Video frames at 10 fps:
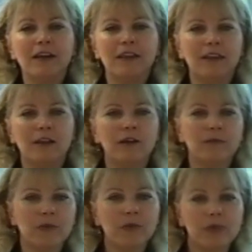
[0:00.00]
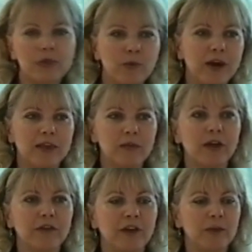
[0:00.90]
the way that
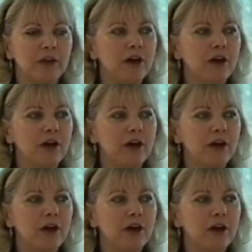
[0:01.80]
my family